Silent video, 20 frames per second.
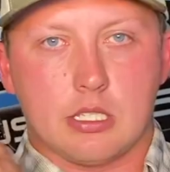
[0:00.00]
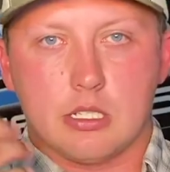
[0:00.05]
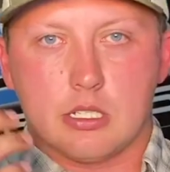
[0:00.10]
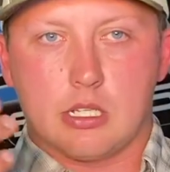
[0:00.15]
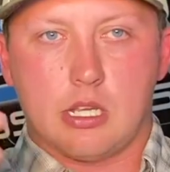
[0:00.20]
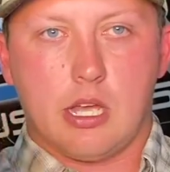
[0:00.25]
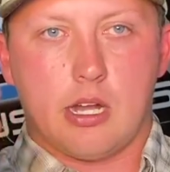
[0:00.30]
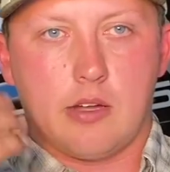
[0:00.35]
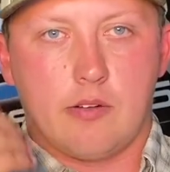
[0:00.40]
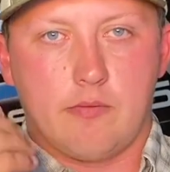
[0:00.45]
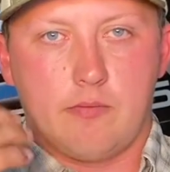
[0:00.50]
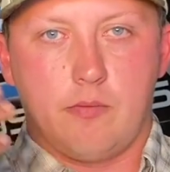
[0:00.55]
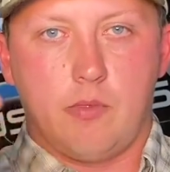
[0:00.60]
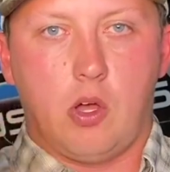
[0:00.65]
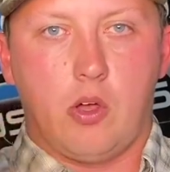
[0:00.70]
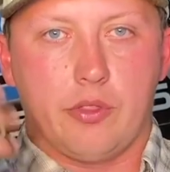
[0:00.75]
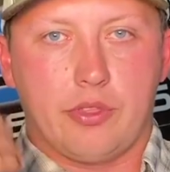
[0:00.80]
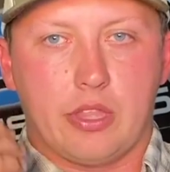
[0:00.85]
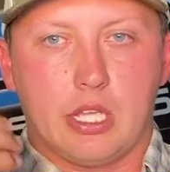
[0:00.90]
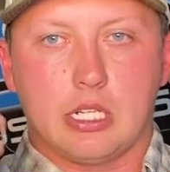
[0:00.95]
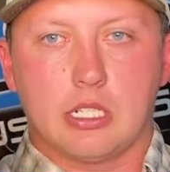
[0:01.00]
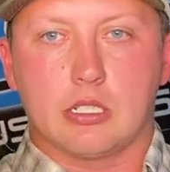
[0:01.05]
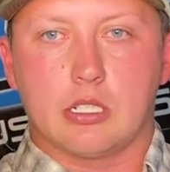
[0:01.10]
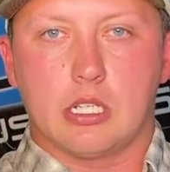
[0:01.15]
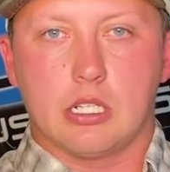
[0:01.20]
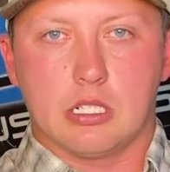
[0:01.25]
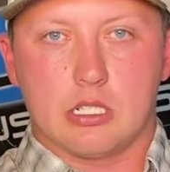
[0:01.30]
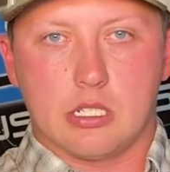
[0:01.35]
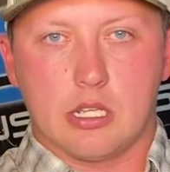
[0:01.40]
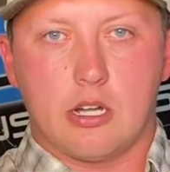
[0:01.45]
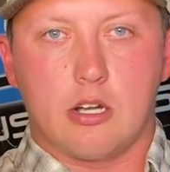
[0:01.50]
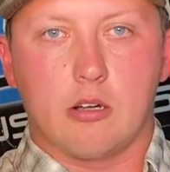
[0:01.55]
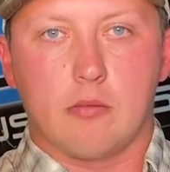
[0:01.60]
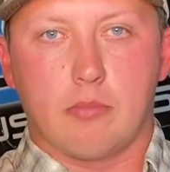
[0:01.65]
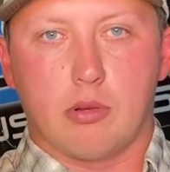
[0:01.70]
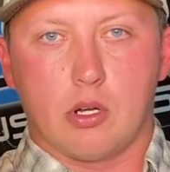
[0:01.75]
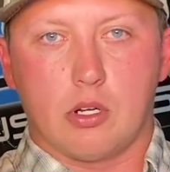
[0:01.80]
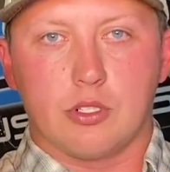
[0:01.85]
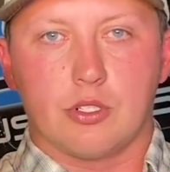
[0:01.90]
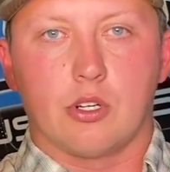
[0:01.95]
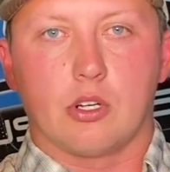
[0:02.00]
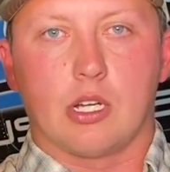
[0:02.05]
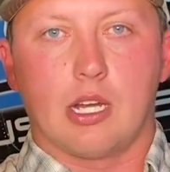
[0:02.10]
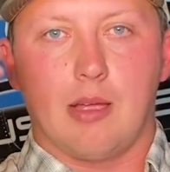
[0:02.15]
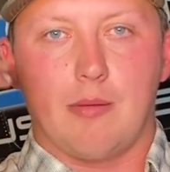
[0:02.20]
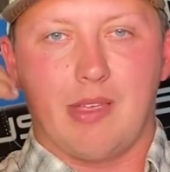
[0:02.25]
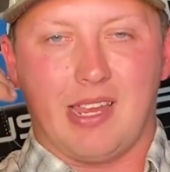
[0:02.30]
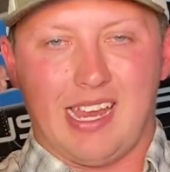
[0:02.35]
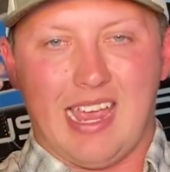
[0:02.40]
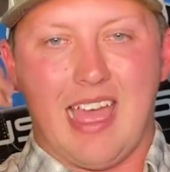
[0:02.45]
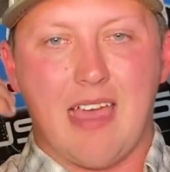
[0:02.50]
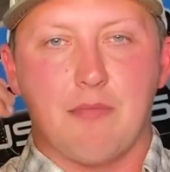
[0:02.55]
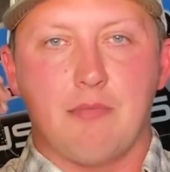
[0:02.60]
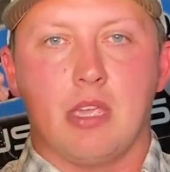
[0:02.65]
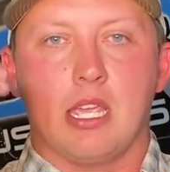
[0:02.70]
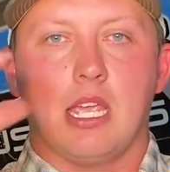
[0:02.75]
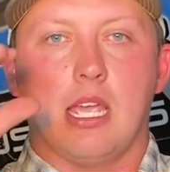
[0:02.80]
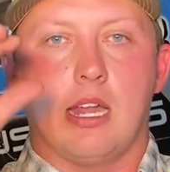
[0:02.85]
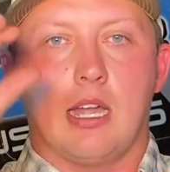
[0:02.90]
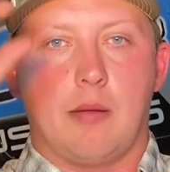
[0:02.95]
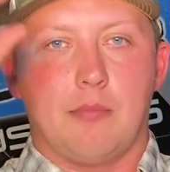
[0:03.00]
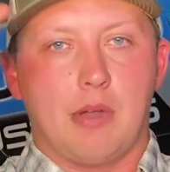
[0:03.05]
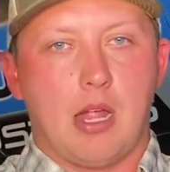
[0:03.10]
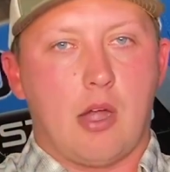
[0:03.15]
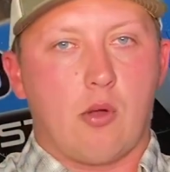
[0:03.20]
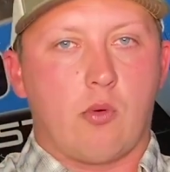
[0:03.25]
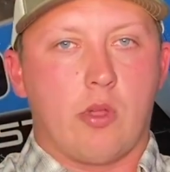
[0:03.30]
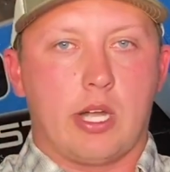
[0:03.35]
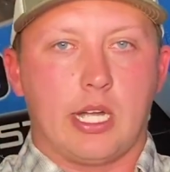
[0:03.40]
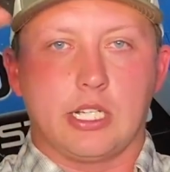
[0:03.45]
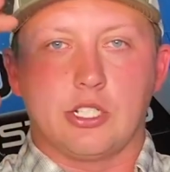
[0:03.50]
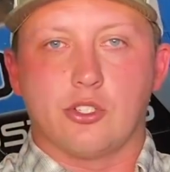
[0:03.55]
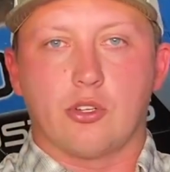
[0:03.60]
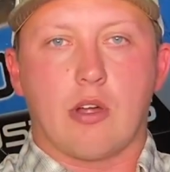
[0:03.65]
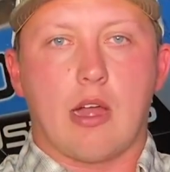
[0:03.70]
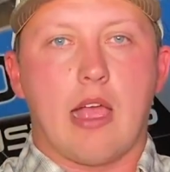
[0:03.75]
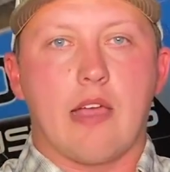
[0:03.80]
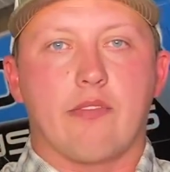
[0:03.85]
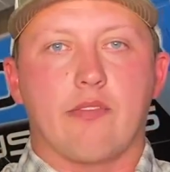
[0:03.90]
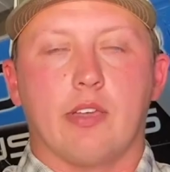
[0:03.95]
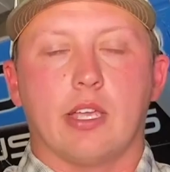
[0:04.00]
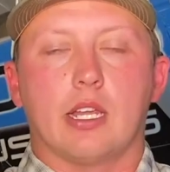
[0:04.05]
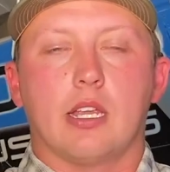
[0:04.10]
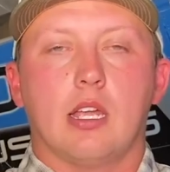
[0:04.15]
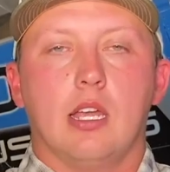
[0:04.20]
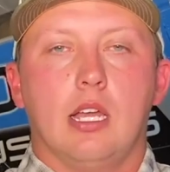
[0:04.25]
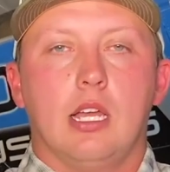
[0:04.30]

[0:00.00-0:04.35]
is kind of all things considered, birds are coming at me and I'm not running traffic.